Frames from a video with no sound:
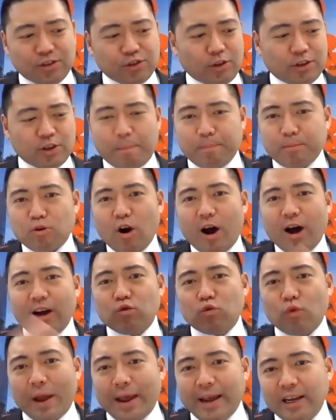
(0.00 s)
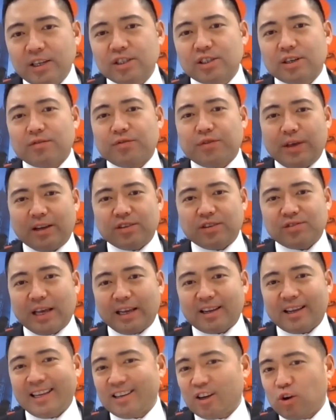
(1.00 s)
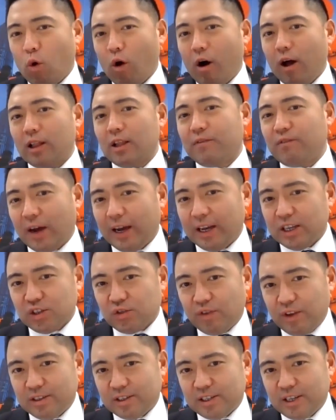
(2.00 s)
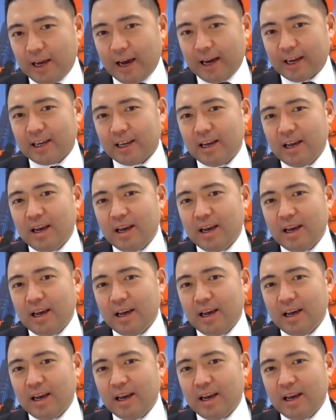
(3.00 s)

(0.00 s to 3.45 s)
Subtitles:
So there's a broad range of things that can qualify as fintech.